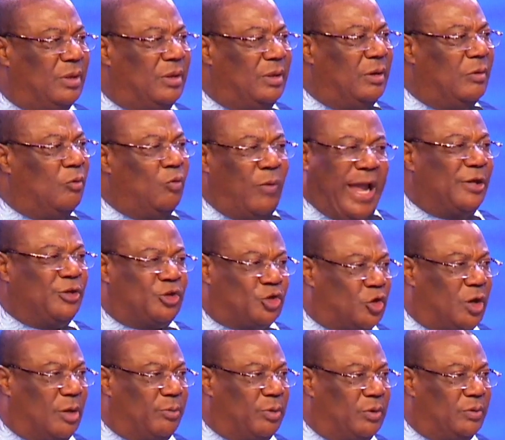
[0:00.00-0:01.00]
we are in
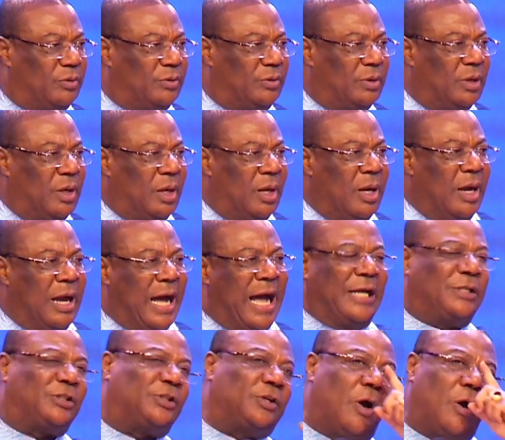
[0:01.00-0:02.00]
trouble.
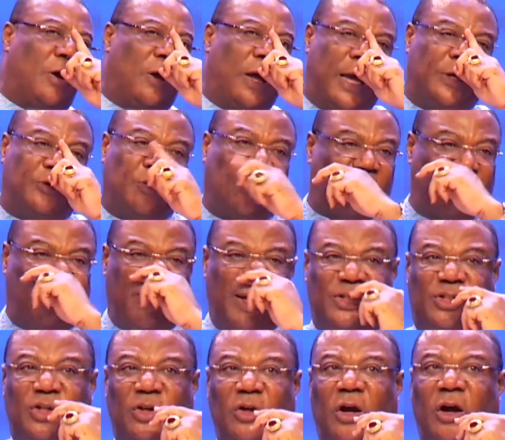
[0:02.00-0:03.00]
I saw a
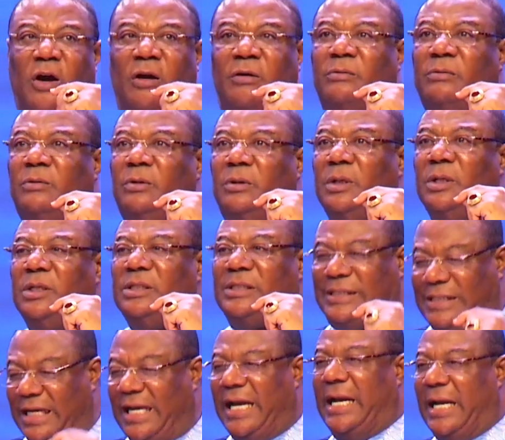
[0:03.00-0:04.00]
documentary on
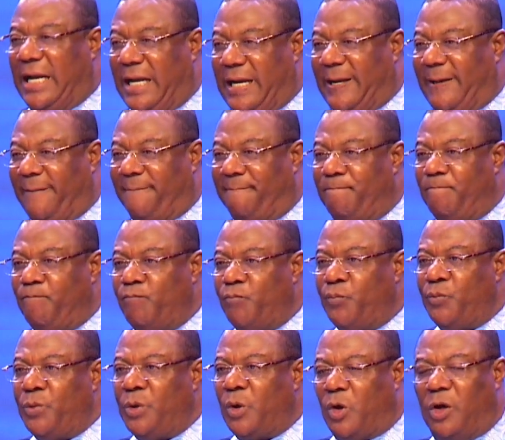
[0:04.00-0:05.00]
CNN
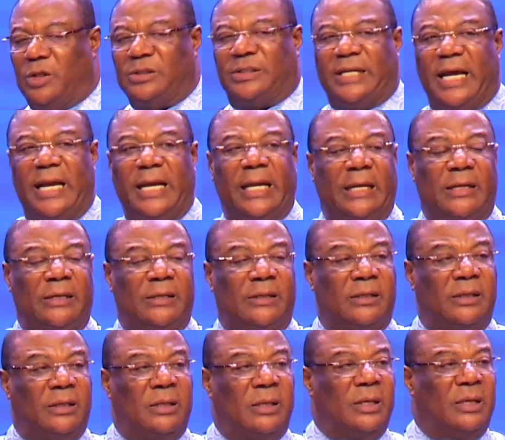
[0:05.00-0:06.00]
concerning
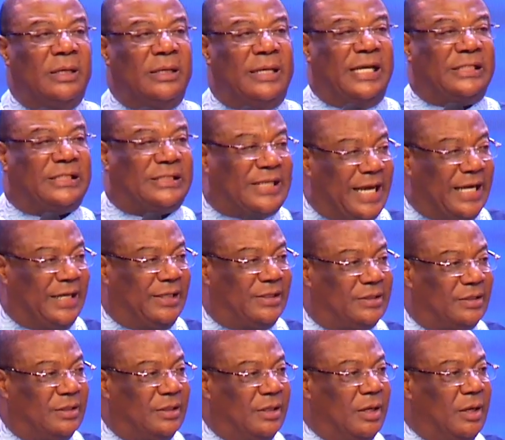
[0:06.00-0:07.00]
the
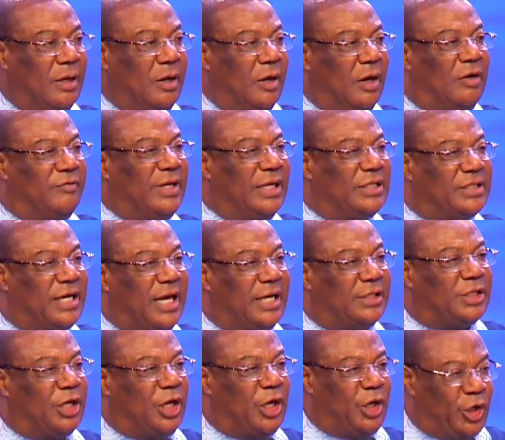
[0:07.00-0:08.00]
state of the
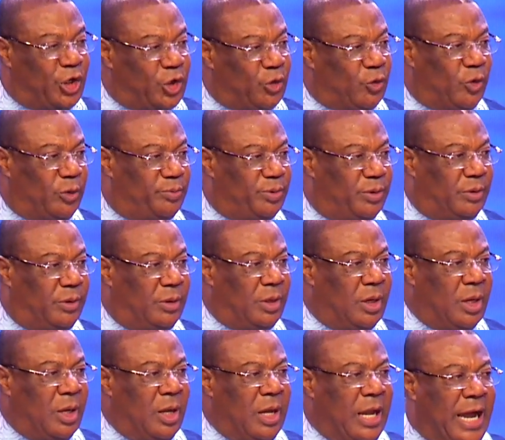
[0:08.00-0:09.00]
church in Europe.
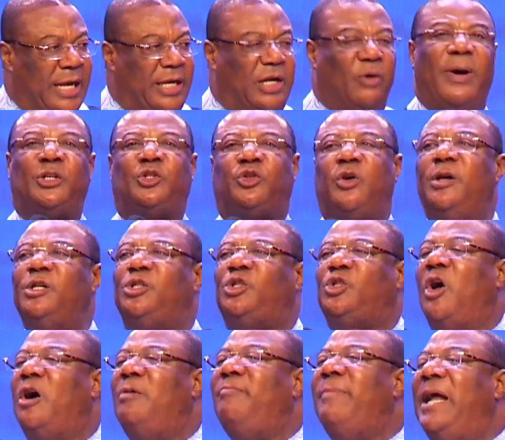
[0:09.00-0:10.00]
And they were showing
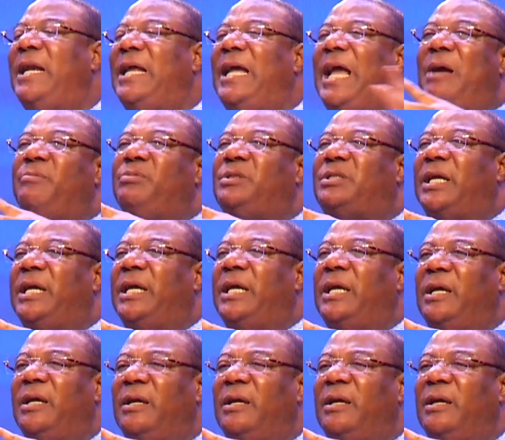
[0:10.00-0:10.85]
so many empty